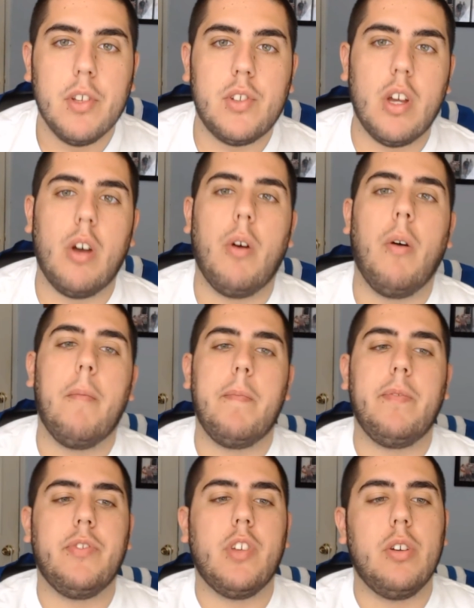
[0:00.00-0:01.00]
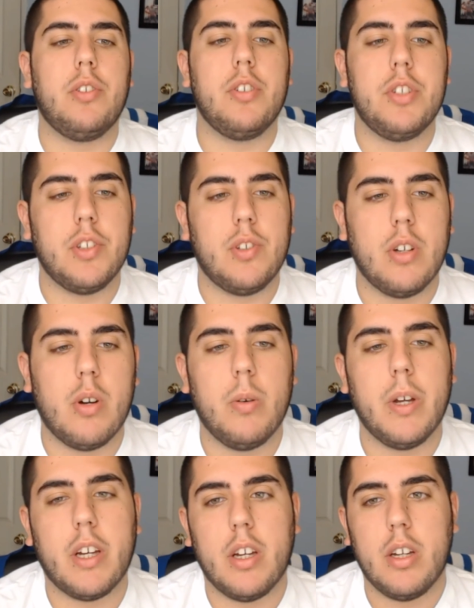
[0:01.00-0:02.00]
So those are just a
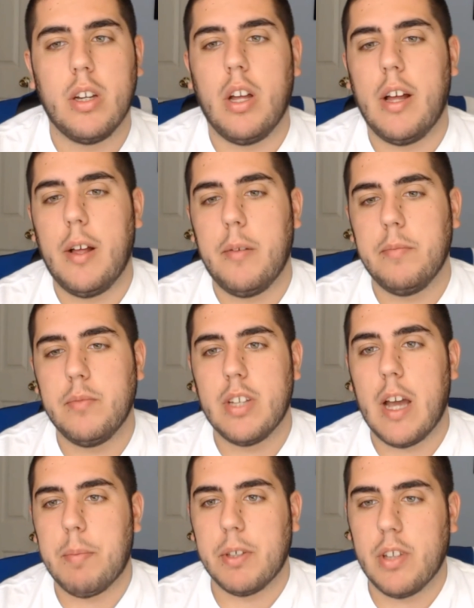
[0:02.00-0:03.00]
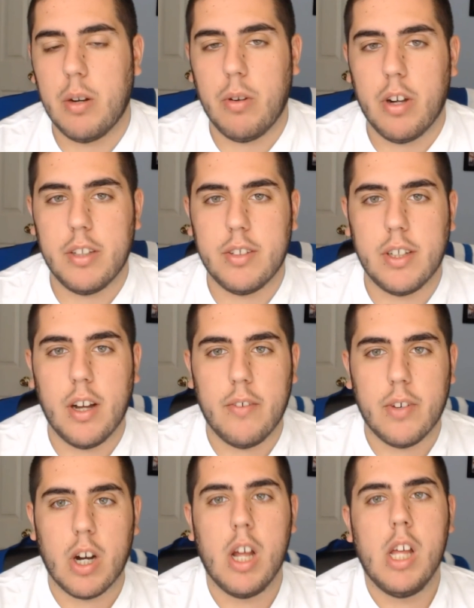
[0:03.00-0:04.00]
quick topics that I wanted to
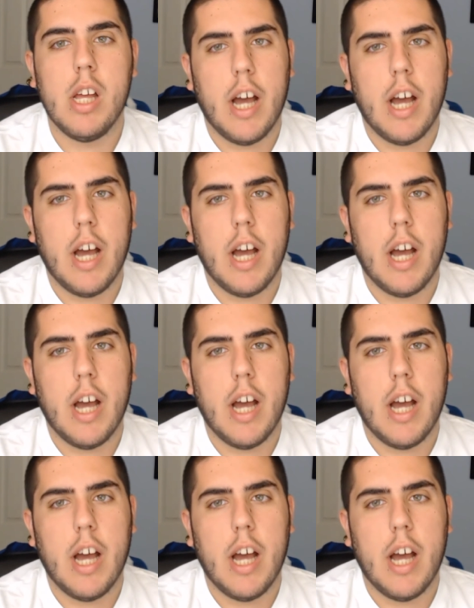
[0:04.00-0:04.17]
cover.